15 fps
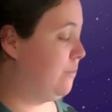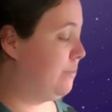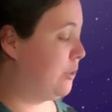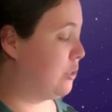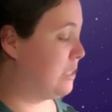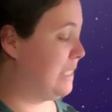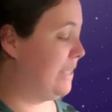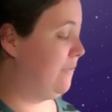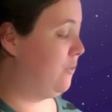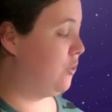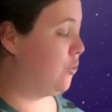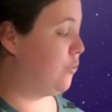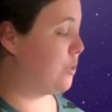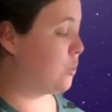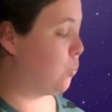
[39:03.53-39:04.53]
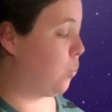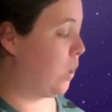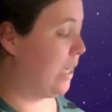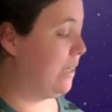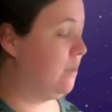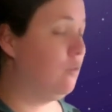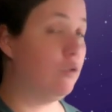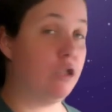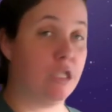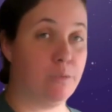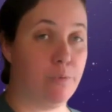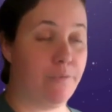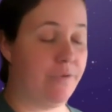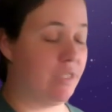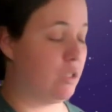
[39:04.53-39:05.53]
because even though it's 1, which is a
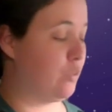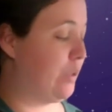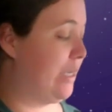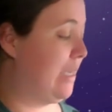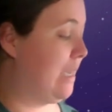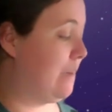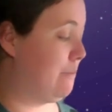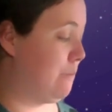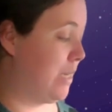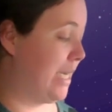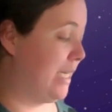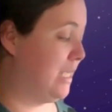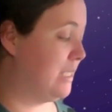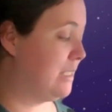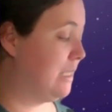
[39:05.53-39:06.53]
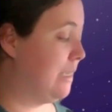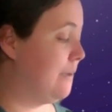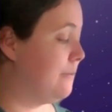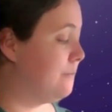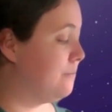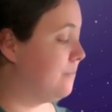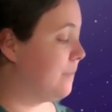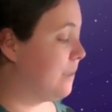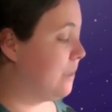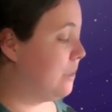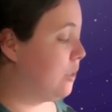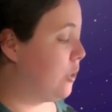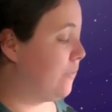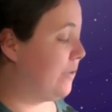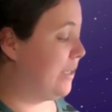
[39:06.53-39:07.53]
perfect square, and minus,
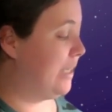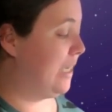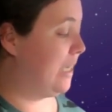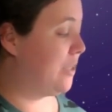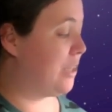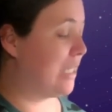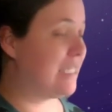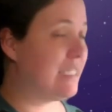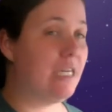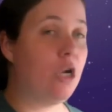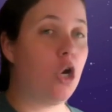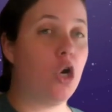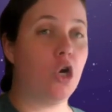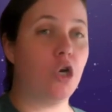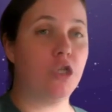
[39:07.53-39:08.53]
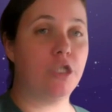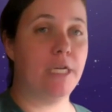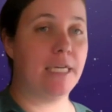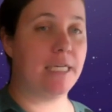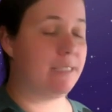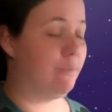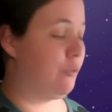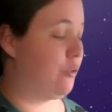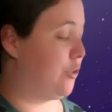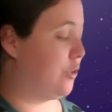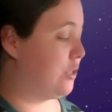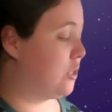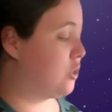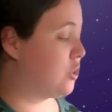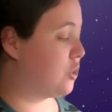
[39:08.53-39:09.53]
over here that's an odd
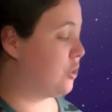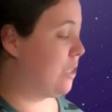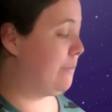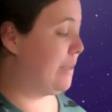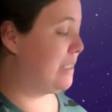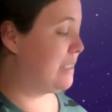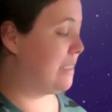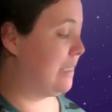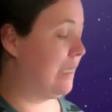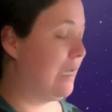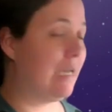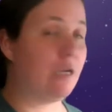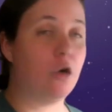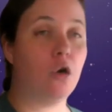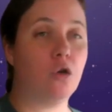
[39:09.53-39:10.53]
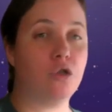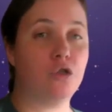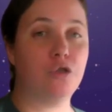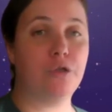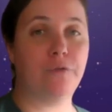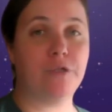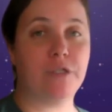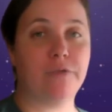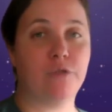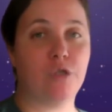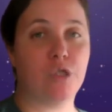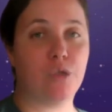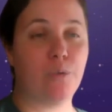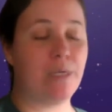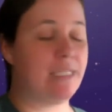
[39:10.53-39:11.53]
exponent. So that means that I can't do difference of 2
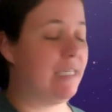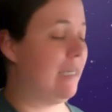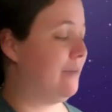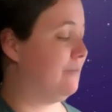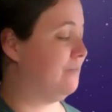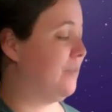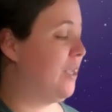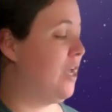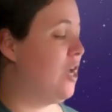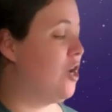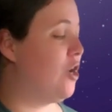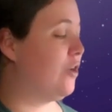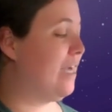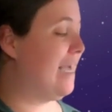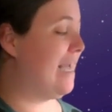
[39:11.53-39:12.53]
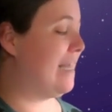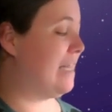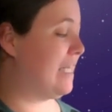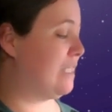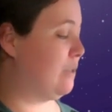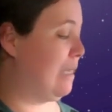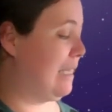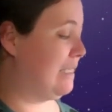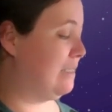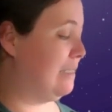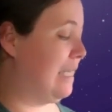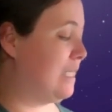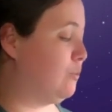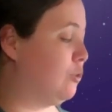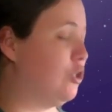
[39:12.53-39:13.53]
squares again. Okay, and
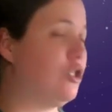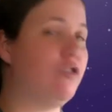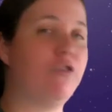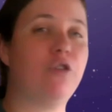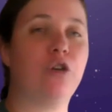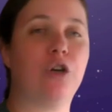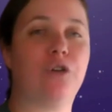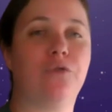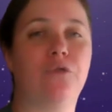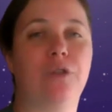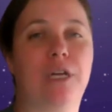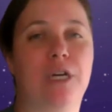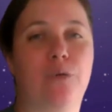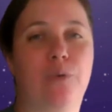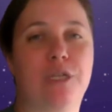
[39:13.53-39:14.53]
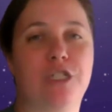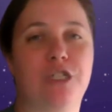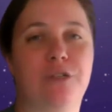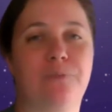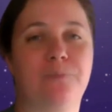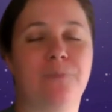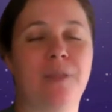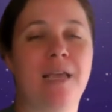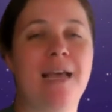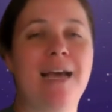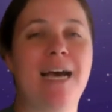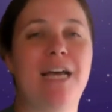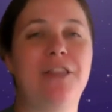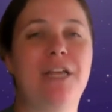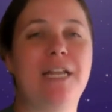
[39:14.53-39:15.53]
that's what you should have got for that question.
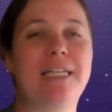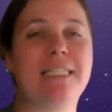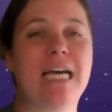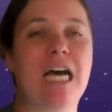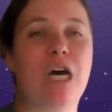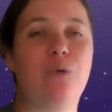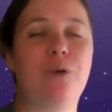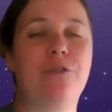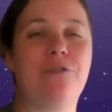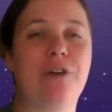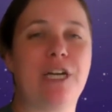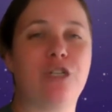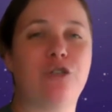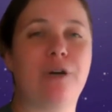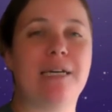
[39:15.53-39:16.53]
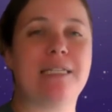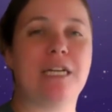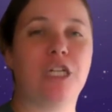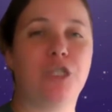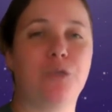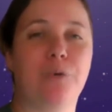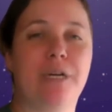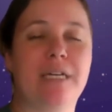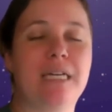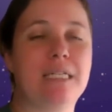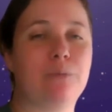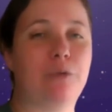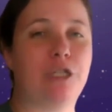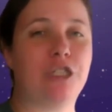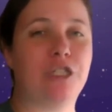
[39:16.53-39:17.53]
And that is how we factorize algebraic
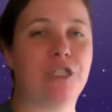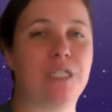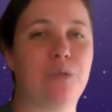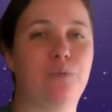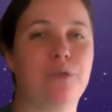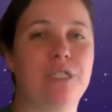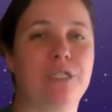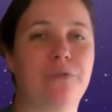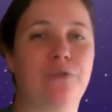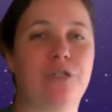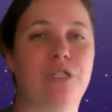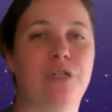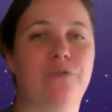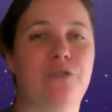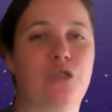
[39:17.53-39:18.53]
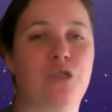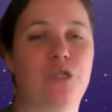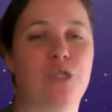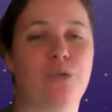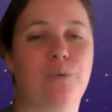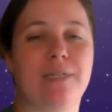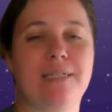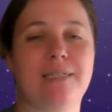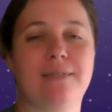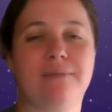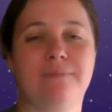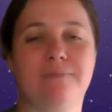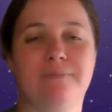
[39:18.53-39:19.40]
expressions with difference of 2 squares.